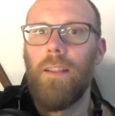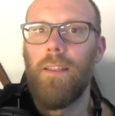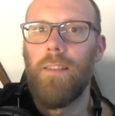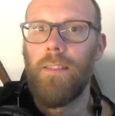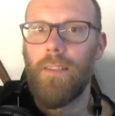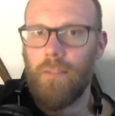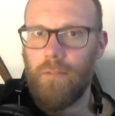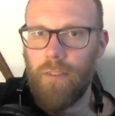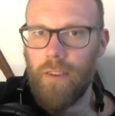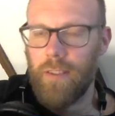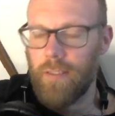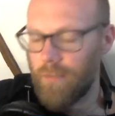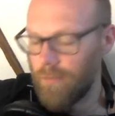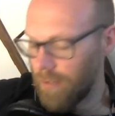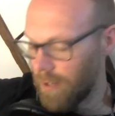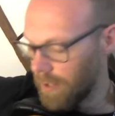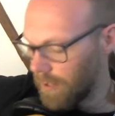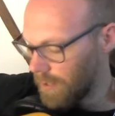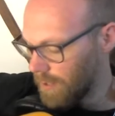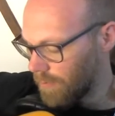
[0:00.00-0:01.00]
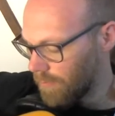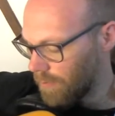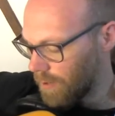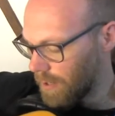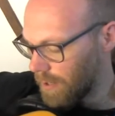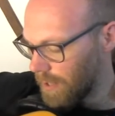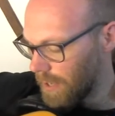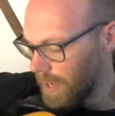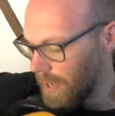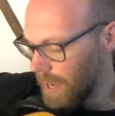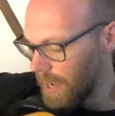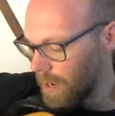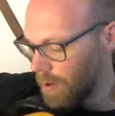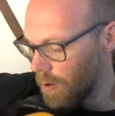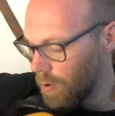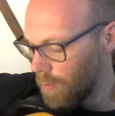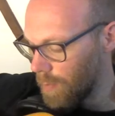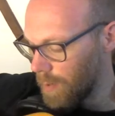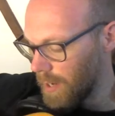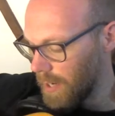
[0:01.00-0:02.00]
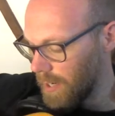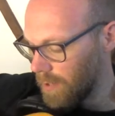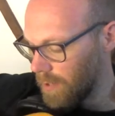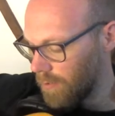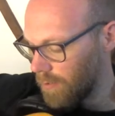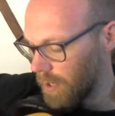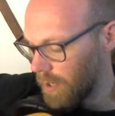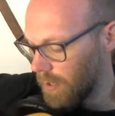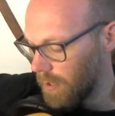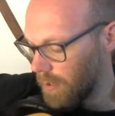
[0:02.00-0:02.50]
The 5th string, that's right, the open A string.